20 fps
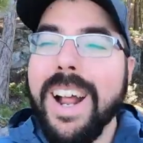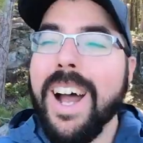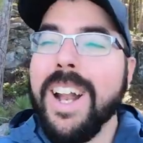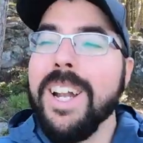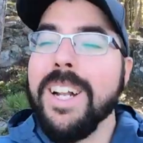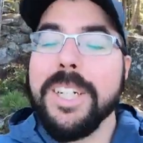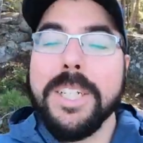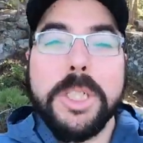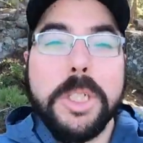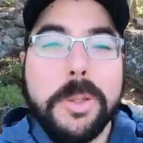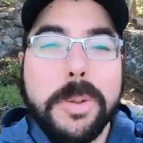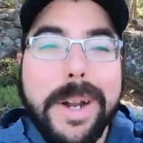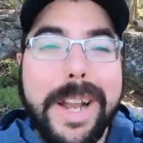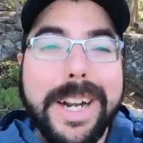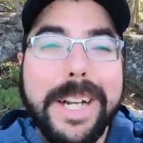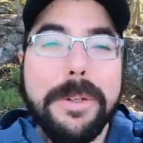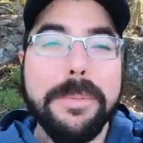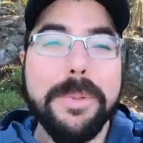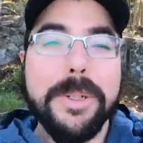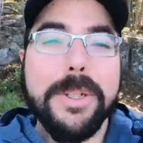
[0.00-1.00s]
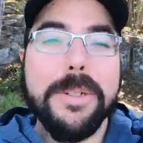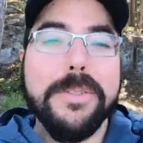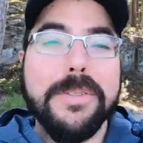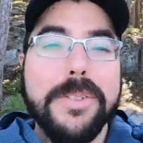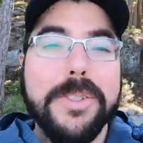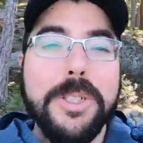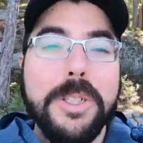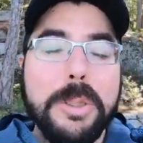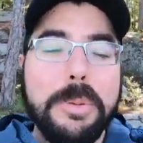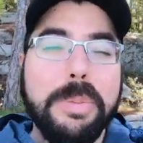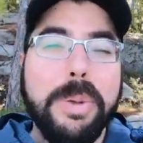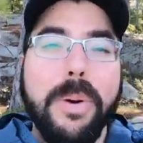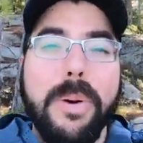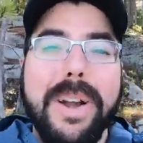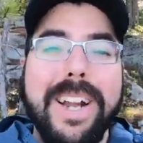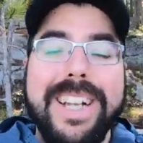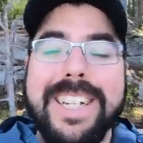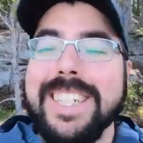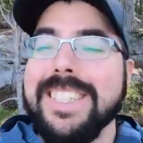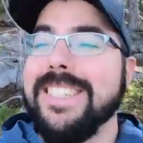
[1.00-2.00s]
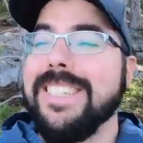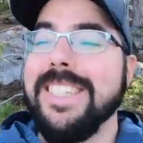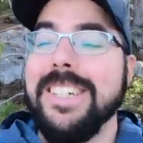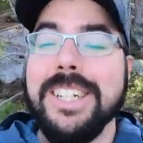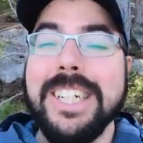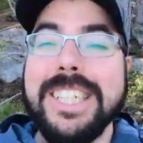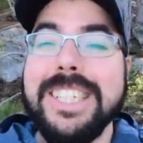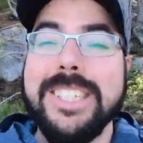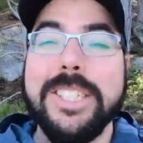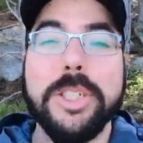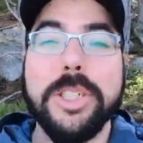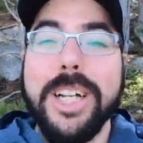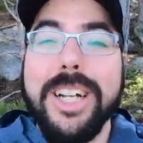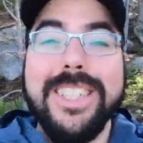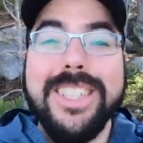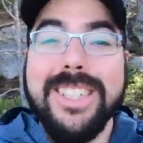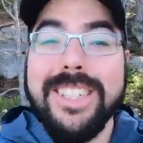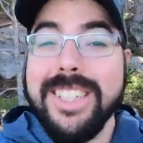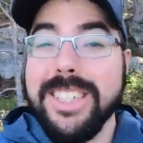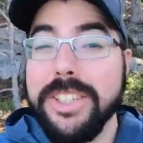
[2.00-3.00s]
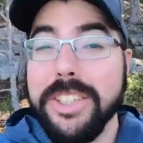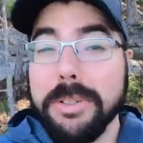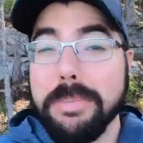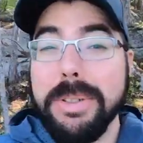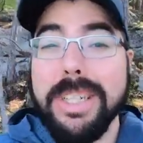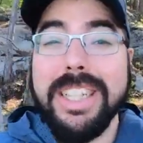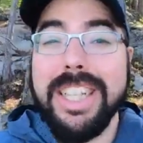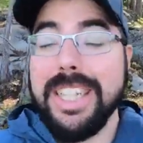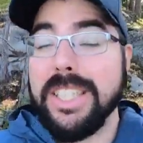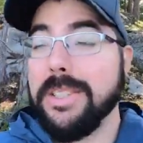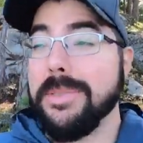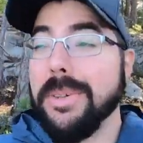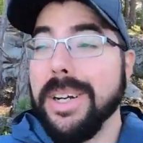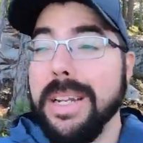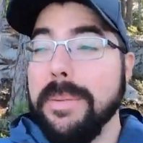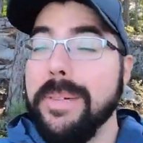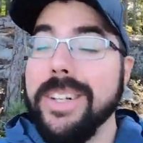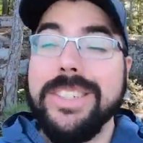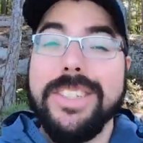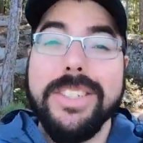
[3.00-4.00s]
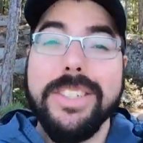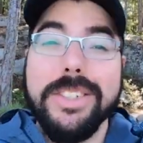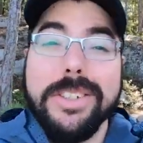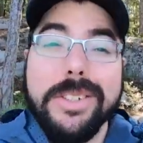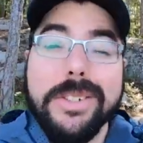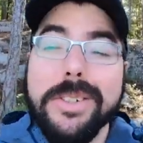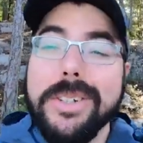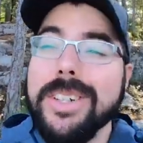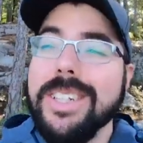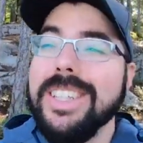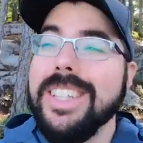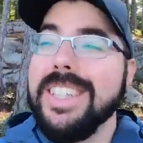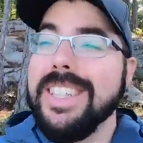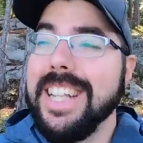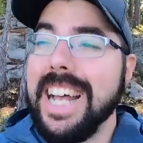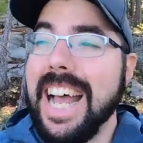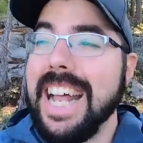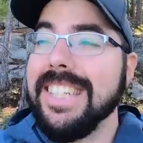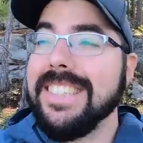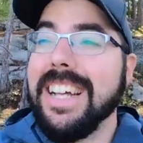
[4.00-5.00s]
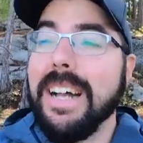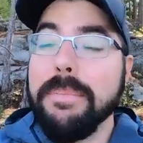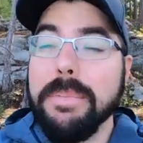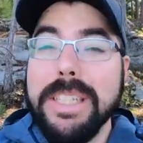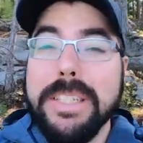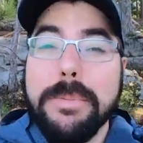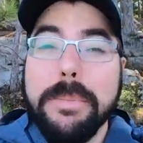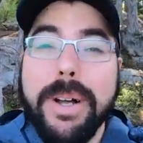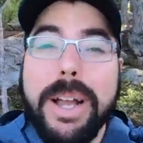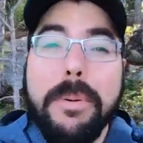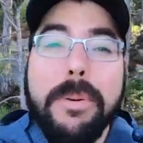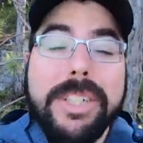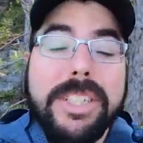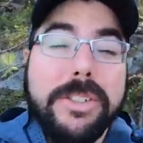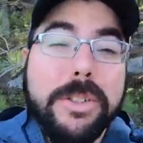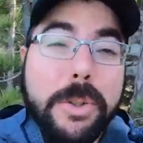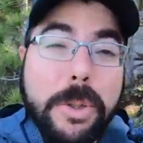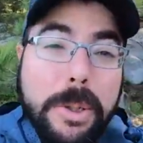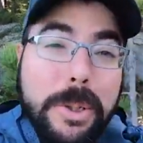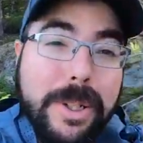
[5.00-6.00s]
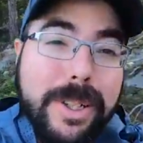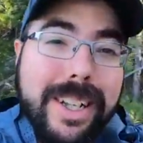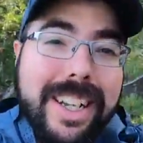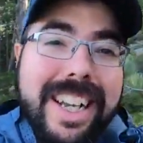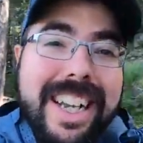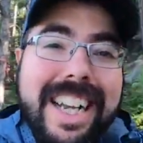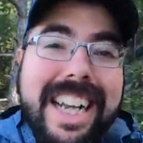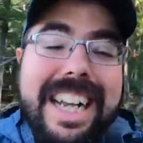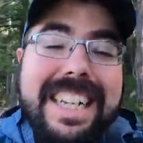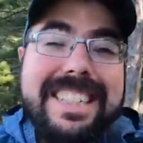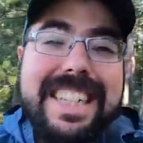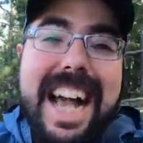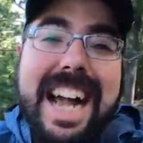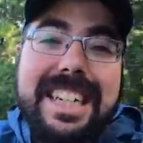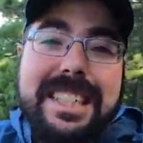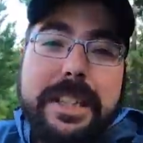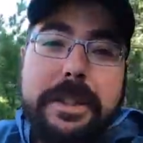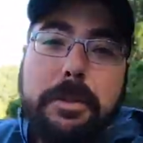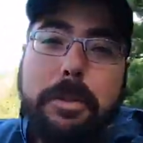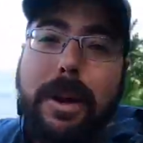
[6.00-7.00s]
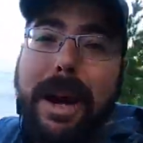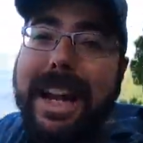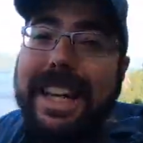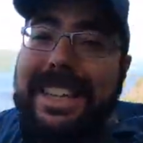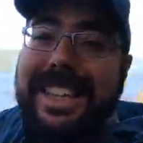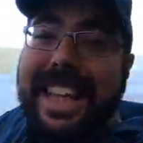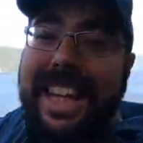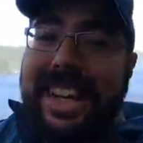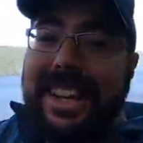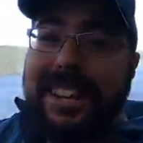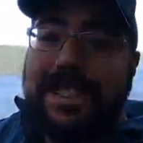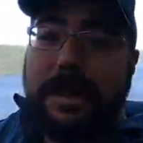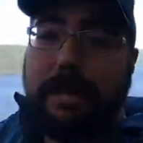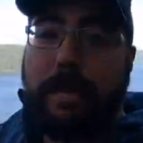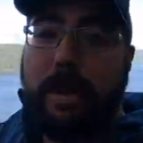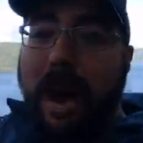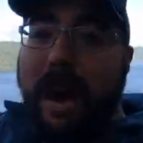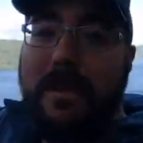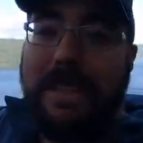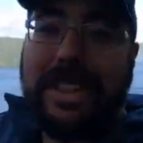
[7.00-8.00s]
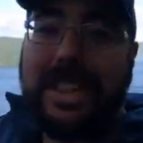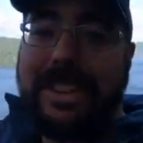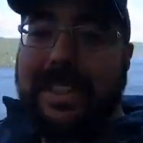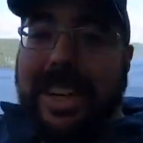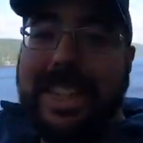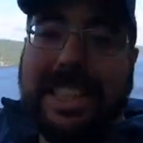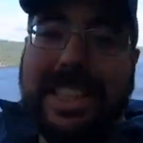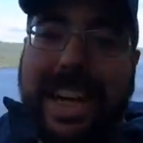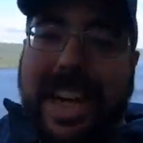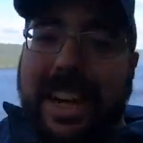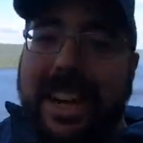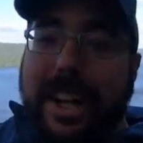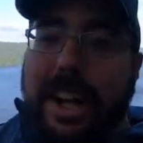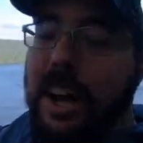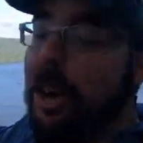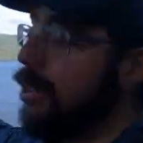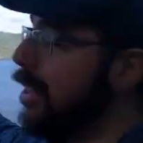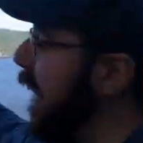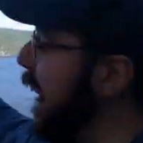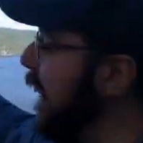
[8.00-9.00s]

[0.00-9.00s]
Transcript: an incredible viewpoint. Considering this trail literally took me like twenty minutes to do, that is unbelievable. And what's cool is actually right there is the province of Ontario.